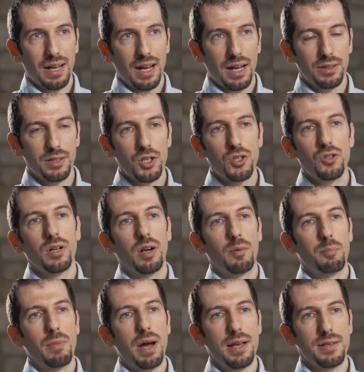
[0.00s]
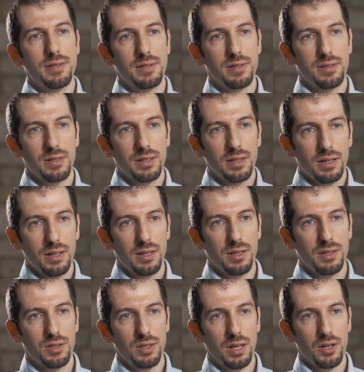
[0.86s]
additional mass
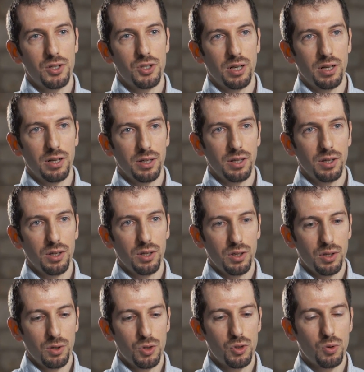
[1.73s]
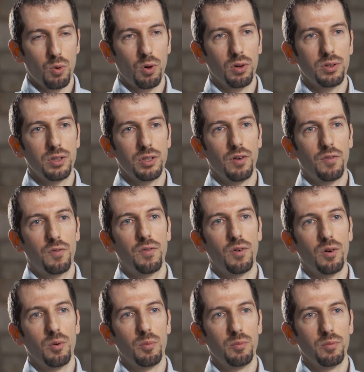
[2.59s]
such a huge quantity of
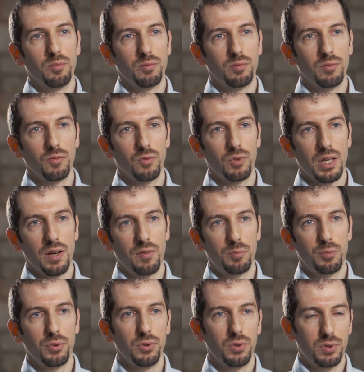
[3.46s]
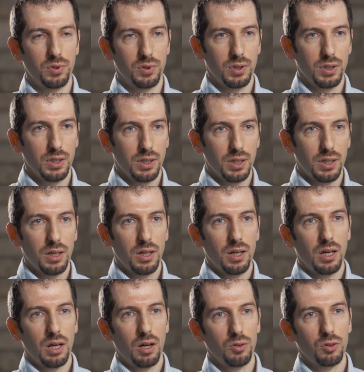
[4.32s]
foam would have put
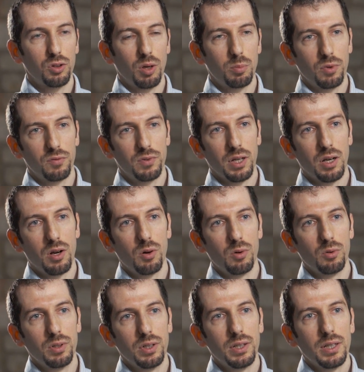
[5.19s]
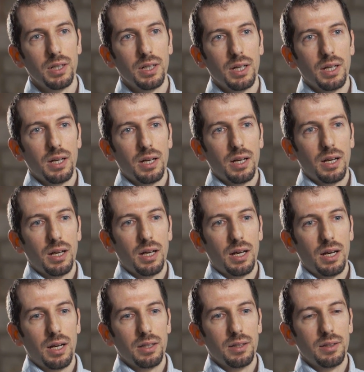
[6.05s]
on top of the cone.
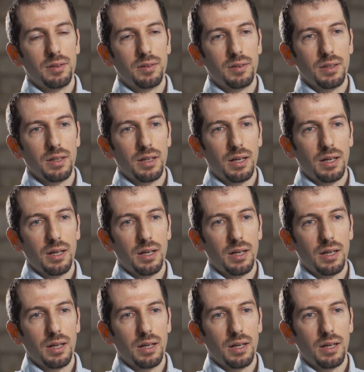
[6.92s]
And